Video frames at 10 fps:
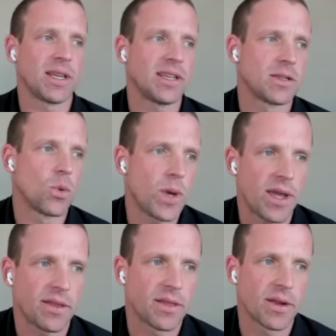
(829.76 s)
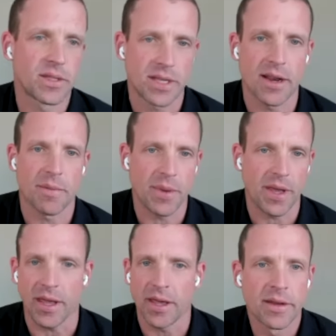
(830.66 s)
leads a week, there's going to
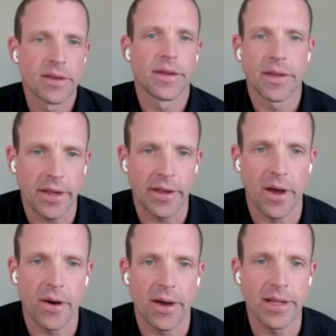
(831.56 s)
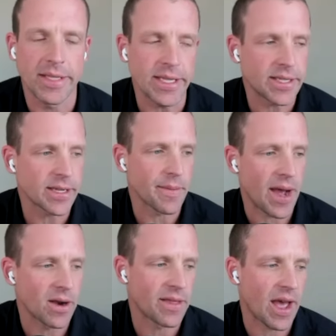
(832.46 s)
be, a decent
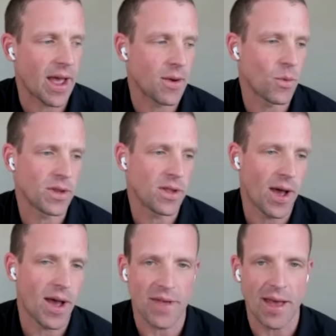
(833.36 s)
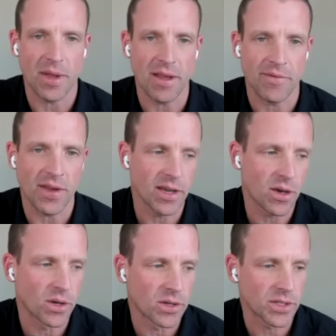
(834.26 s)
amount of that. And when you have that many
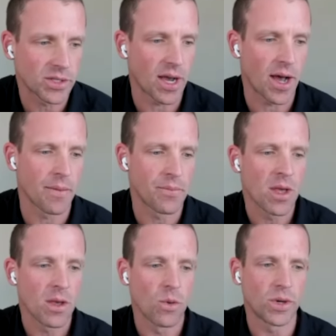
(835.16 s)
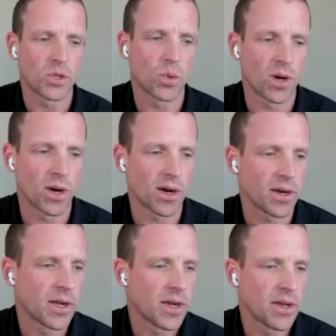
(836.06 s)
vehicles, which were